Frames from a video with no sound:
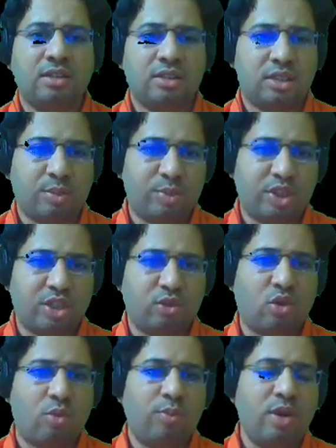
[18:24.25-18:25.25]
subject
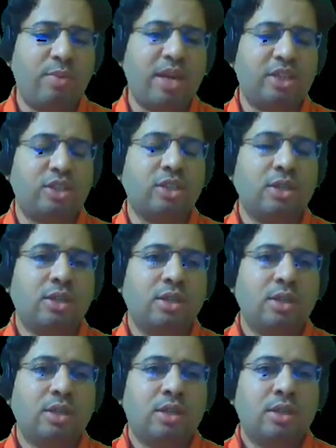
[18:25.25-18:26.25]
complement.
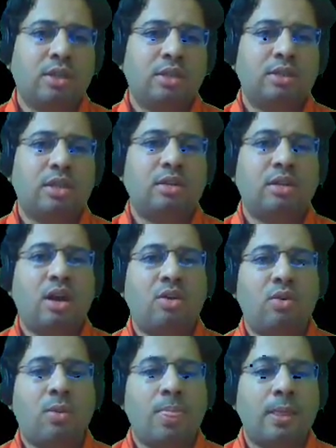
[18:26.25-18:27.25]
Now